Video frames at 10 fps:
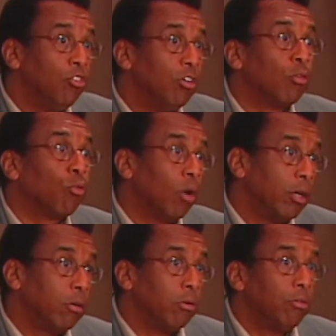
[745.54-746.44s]
sent
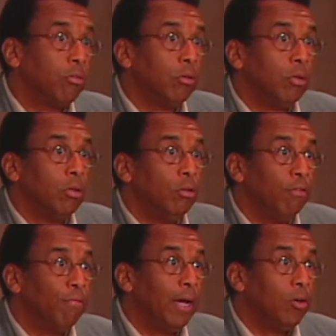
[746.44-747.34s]
runners to the
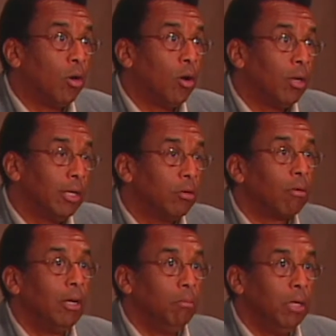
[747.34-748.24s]
Faneuil Hall
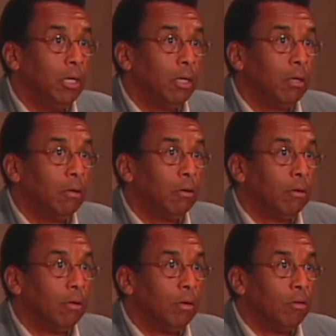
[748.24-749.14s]
integrated meeting
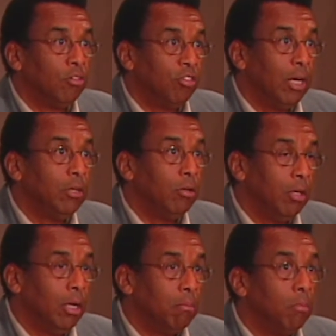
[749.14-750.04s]
to say to
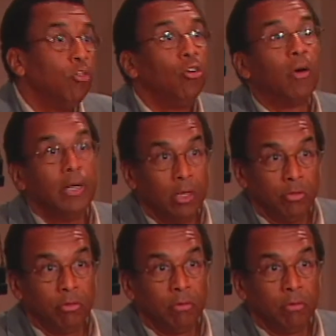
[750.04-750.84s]
them, join us.